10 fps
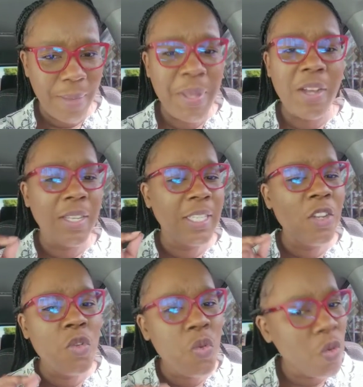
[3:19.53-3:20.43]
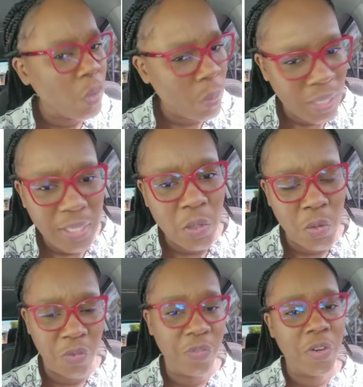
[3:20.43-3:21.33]
because He knows what is
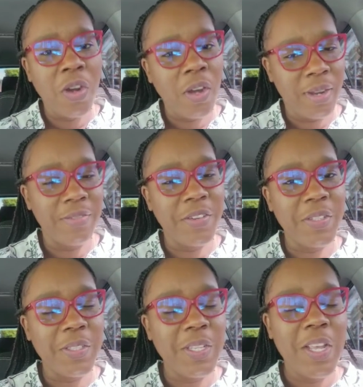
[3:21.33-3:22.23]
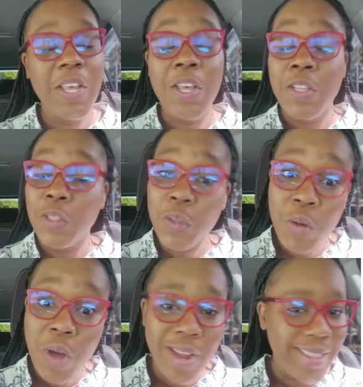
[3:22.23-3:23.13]
good for all of us. So
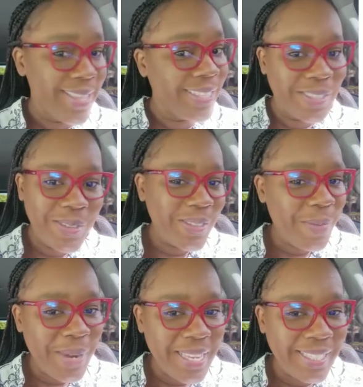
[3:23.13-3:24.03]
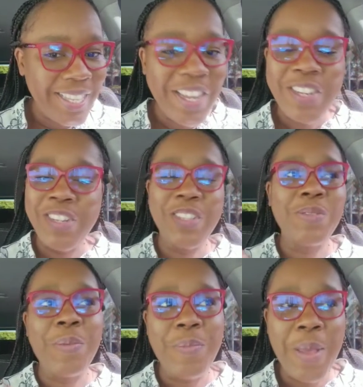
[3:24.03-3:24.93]
on this Tuesday Bliss, just
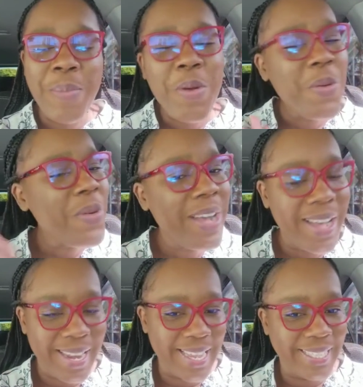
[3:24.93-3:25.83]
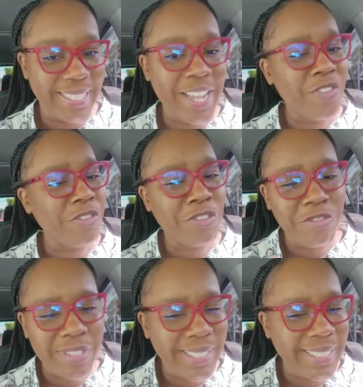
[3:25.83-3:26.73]
remember who God is and to
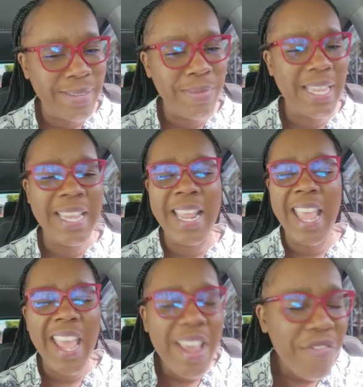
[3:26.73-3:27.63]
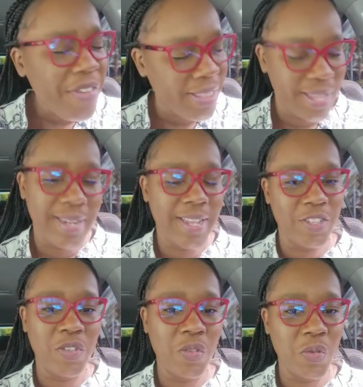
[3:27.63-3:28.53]
trust Him in everything
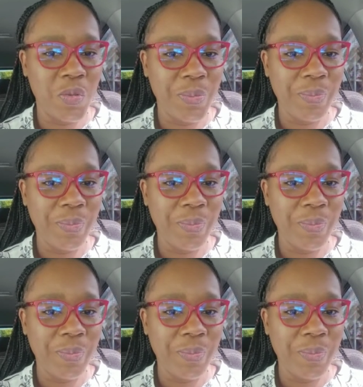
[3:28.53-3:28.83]
that you do.